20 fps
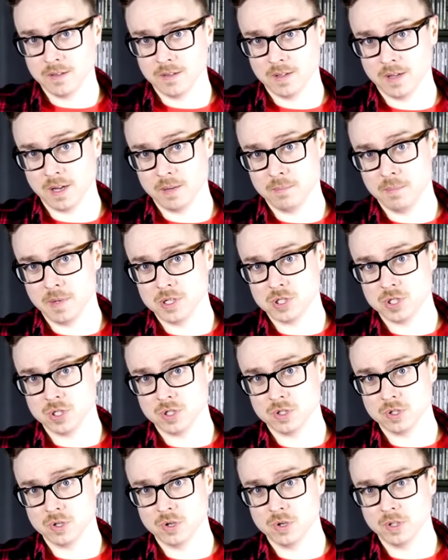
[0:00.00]
that I
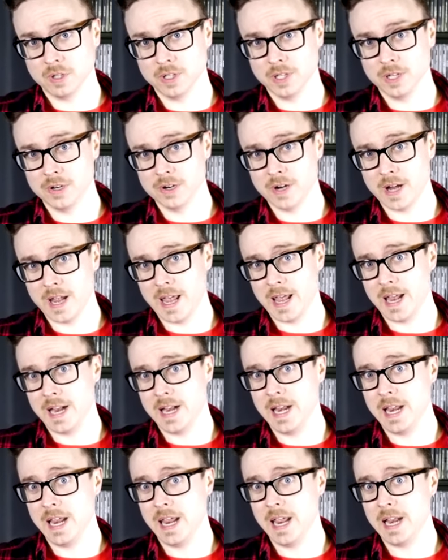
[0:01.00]
mentioned earlier?
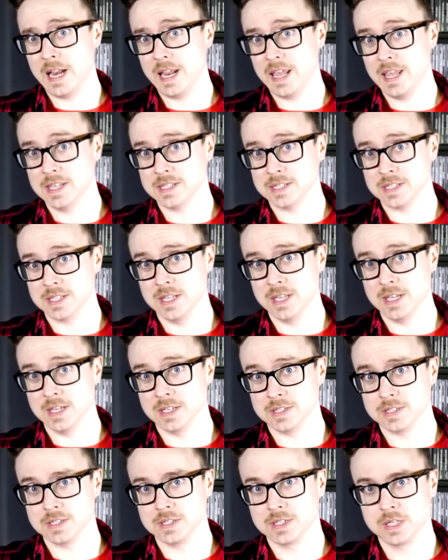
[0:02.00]
And it is
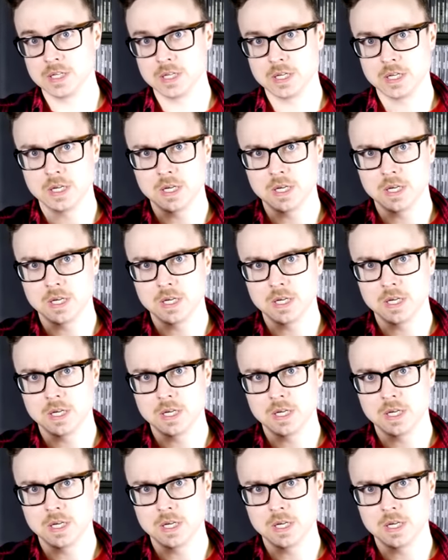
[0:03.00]
this